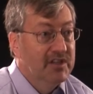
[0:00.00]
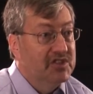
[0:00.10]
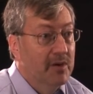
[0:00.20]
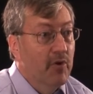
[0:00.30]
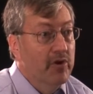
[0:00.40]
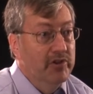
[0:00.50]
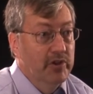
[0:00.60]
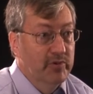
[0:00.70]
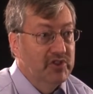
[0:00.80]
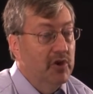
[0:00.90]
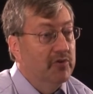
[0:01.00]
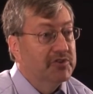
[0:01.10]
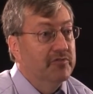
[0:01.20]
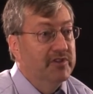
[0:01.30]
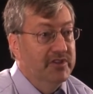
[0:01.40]
somewhere in the
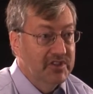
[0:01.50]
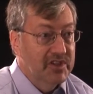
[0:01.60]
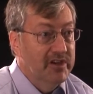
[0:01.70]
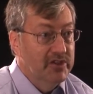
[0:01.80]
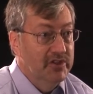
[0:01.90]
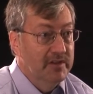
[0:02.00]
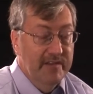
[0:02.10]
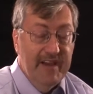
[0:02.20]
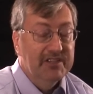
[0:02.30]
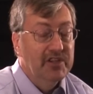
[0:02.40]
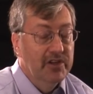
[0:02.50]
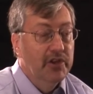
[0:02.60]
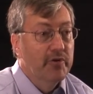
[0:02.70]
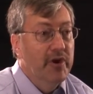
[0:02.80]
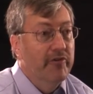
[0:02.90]
results or the discussion, and that's
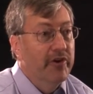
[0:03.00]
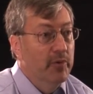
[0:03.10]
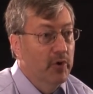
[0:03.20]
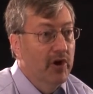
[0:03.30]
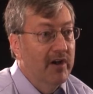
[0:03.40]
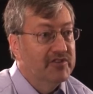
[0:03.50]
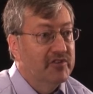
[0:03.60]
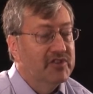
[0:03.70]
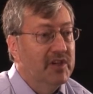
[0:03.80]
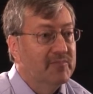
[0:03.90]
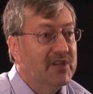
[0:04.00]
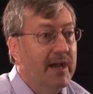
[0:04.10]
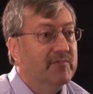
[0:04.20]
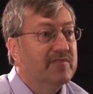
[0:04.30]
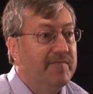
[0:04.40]
another area where authors
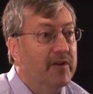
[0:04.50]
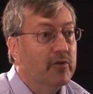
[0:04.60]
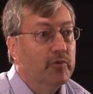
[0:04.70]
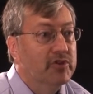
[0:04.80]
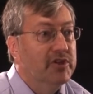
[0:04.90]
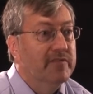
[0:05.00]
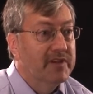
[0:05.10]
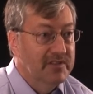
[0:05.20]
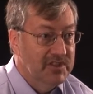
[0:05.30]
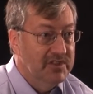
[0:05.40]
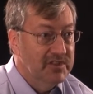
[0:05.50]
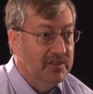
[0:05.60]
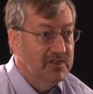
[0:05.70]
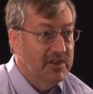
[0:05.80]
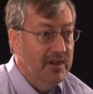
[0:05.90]
sometimes fail to achieve
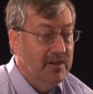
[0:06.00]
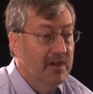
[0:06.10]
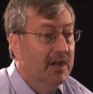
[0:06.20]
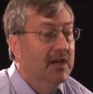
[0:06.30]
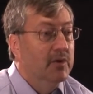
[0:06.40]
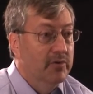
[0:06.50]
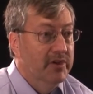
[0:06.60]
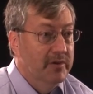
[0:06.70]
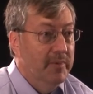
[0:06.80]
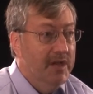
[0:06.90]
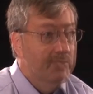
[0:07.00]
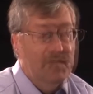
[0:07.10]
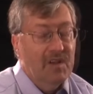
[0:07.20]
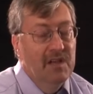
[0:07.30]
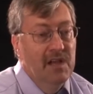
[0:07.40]
consistency within a
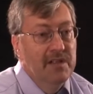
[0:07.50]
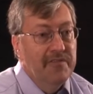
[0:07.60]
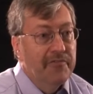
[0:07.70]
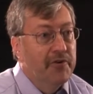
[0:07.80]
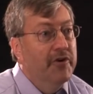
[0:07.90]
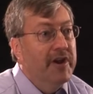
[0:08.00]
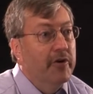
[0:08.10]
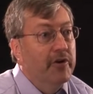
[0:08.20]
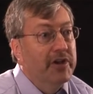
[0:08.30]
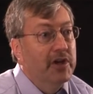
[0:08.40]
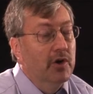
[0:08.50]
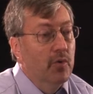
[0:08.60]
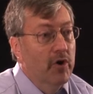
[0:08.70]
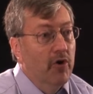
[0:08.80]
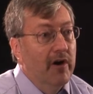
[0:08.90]
paper. The third area
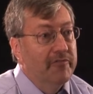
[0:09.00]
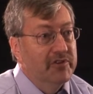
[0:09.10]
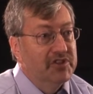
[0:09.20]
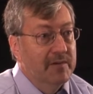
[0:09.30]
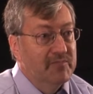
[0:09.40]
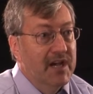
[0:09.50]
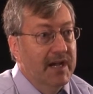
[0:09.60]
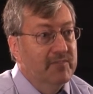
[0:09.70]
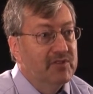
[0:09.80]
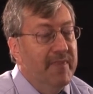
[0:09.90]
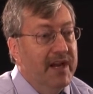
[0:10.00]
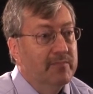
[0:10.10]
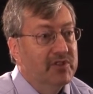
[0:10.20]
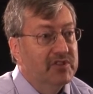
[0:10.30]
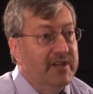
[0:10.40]
where authors sometimes
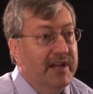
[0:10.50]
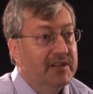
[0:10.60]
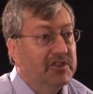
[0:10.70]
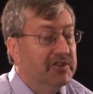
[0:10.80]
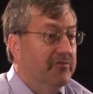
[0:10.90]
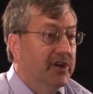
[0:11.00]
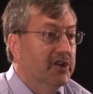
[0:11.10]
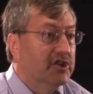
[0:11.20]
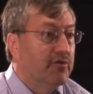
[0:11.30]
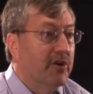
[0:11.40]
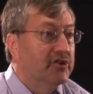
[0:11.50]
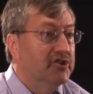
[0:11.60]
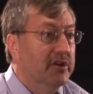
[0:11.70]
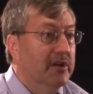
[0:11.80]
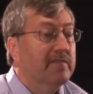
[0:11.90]
make mistakes is in the
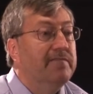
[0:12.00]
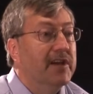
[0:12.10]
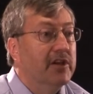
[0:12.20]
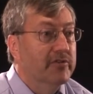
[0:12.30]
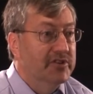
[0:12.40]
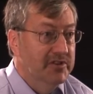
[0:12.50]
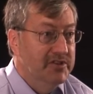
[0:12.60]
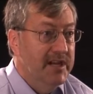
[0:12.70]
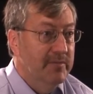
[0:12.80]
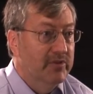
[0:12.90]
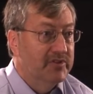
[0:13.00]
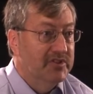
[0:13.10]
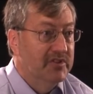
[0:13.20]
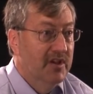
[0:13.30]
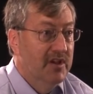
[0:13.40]
construction of figures and tables.